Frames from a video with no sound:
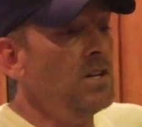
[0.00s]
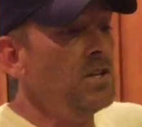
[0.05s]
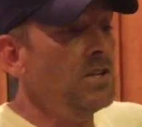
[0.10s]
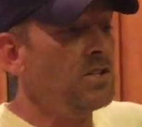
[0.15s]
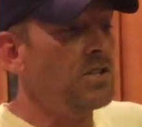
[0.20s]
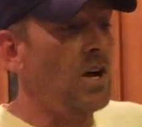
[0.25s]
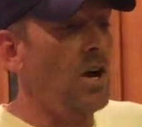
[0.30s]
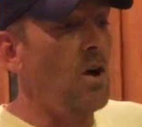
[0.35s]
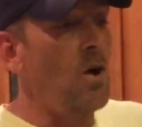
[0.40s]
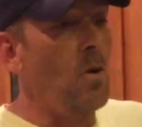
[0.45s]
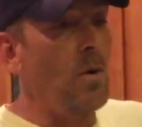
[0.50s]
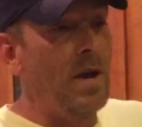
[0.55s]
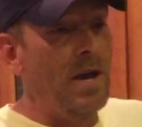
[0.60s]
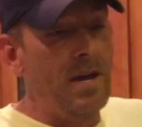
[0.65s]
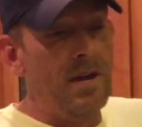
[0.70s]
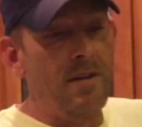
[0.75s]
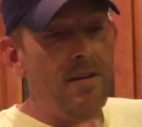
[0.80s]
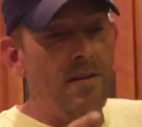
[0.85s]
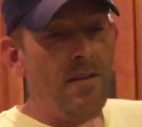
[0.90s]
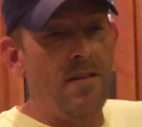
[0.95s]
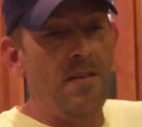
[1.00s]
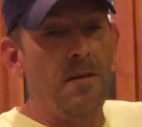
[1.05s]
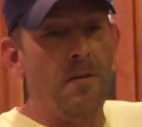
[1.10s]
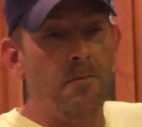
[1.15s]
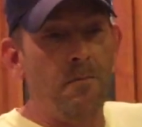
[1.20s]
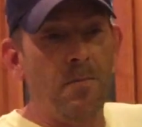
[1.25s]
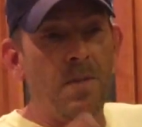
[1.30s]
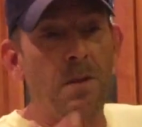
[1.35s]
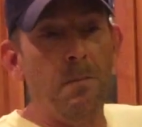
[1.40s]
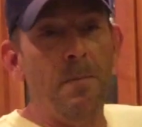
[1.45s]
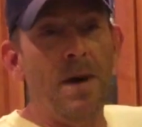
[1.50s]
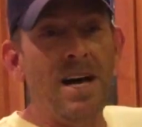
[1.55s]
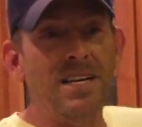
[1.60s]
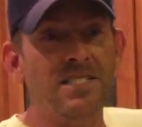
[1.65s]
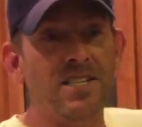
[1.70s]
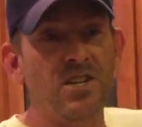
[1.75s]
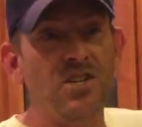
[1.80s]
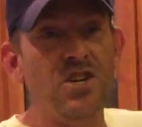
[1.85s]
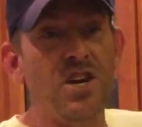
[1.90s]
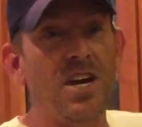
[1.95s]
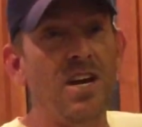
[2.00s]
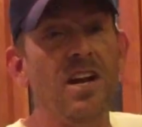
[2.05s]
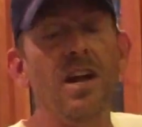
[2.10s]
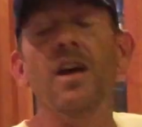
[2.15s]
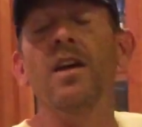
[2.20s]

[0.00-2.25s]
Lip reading: So in the messaging,